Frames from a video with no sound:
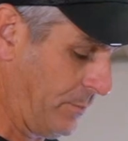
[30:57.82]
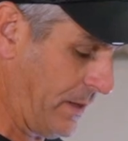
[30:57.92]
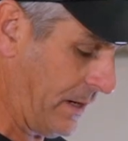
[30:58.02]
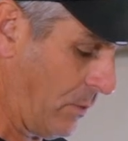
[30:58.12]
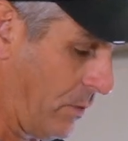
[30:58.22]

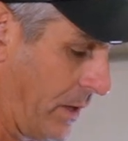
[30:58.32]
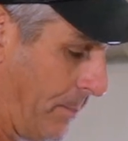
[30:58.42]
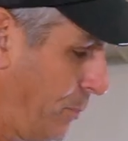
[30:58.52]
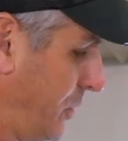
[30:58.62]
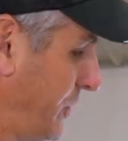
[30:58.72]
bit and I wanted
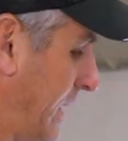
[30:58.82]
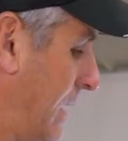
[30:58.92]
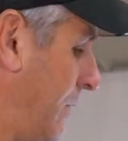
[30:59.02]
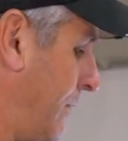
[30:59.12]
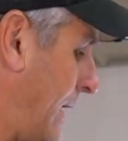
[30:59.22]
to push it
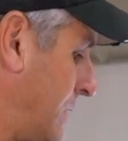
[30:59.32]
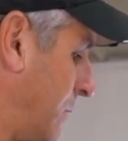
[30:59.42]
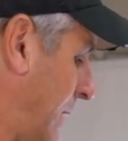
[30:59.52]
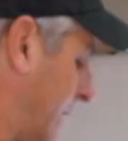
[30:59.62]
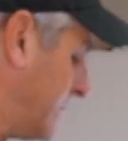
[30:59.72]
out. That's
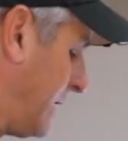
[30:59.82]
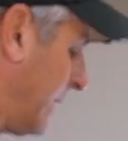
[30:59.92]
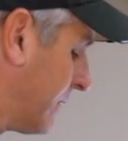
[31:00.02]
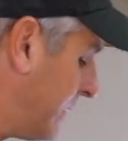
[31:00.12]
where I can take